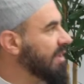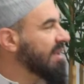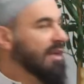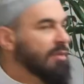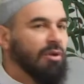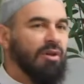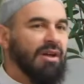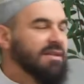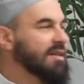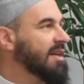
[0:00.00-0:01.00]
rahimahullah,
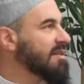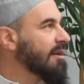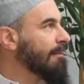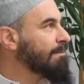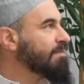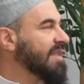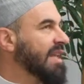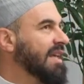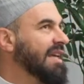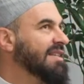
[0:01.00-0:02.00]
he says,
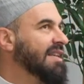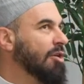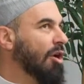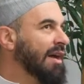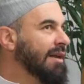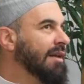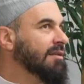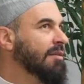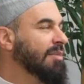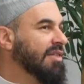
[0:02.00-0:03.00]
I need
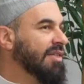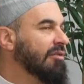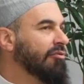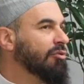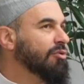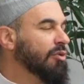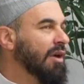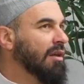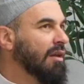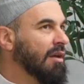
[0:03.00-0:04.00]
to be thankful to
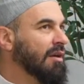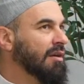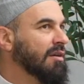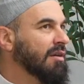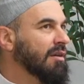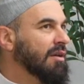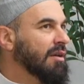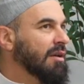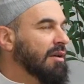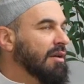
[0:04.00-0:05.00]
Allah
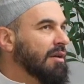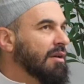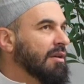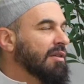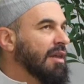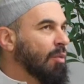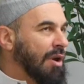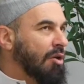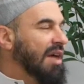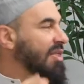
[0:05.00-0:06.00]
that when
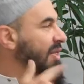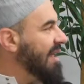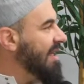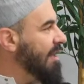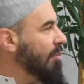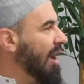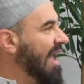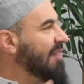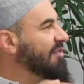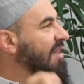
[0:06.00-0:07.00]
I thank him, I
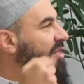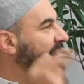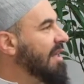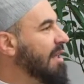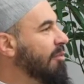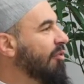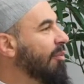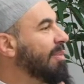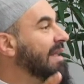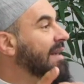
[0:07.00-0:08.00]
have to thank him for
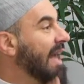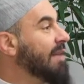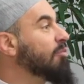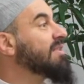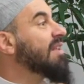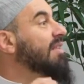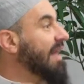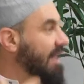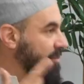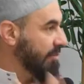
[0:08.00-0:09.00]
being able to
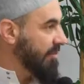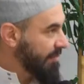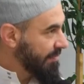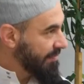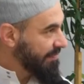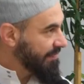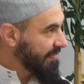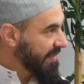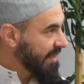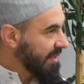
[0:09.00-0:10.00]
thank him.
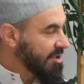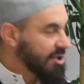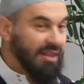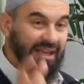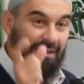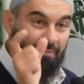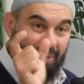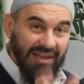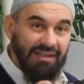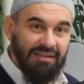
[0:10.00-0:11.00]
So the
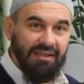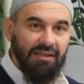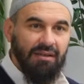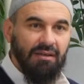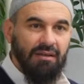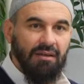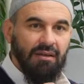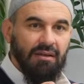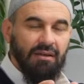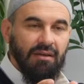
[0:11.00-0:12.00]
ability
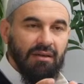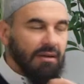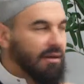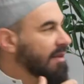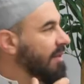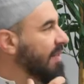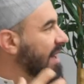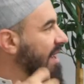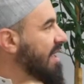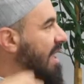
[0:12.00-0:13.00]
that
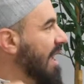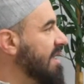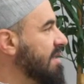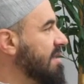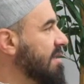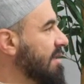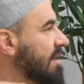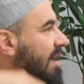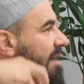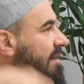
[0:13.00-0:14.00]
he has
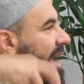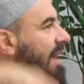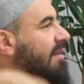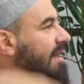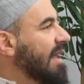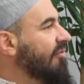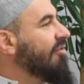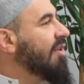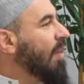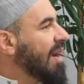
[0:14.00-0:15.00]
endowed in
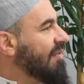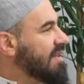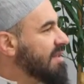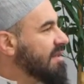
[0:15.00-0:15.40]
every one of us,